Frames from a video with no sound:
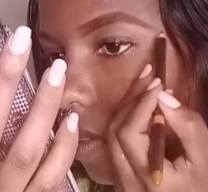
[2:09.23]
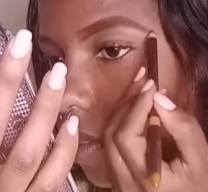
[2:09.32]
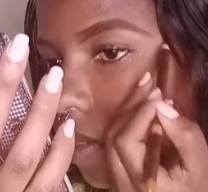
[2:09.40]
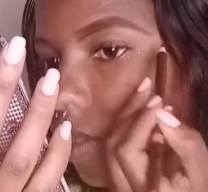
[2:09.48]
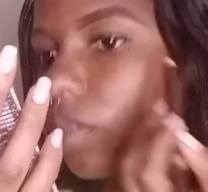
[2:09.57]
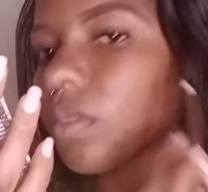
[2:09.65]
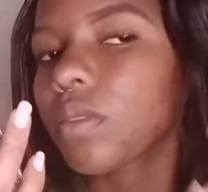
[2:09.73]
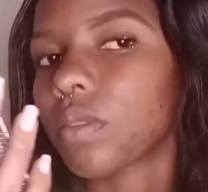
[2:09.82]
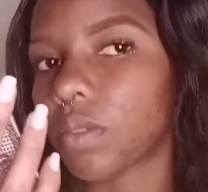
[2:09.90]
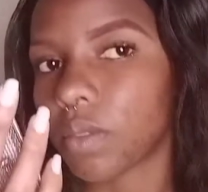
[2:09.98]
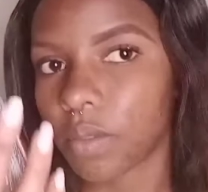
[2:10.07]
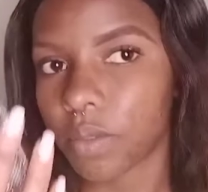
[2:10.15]
is not cool,
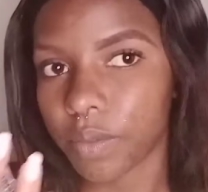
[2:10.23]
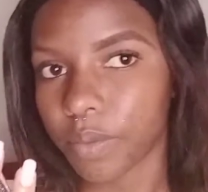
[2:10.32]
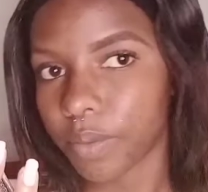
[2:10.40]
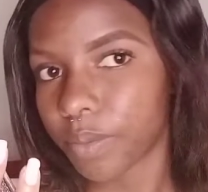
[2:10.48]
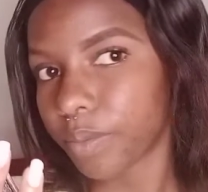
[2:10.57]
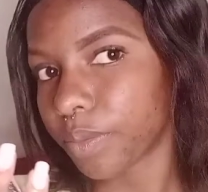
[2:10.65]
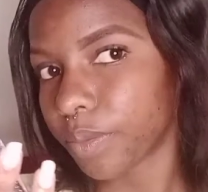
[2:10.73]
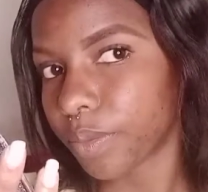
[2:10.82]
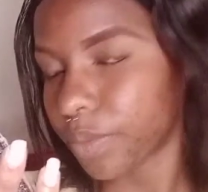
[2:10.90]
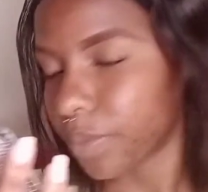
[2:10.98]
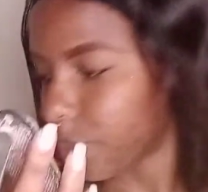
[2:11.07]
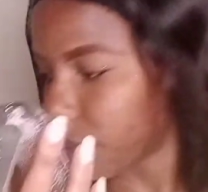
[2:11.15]
sis.
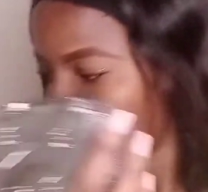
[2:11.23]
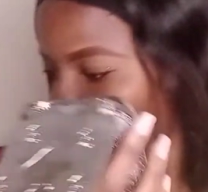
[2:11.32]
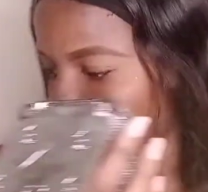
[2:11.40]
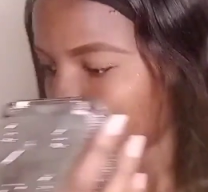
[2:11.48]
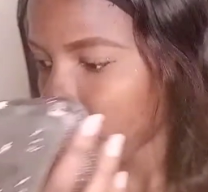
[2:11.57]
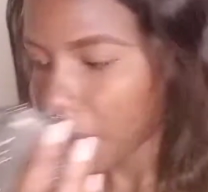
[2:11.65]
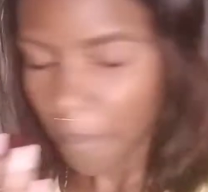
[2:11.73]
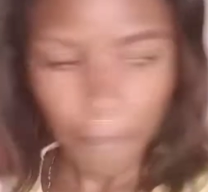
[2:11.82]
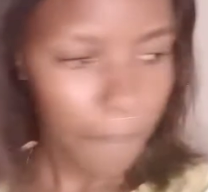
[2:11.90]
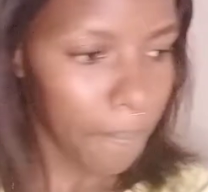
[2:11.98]
So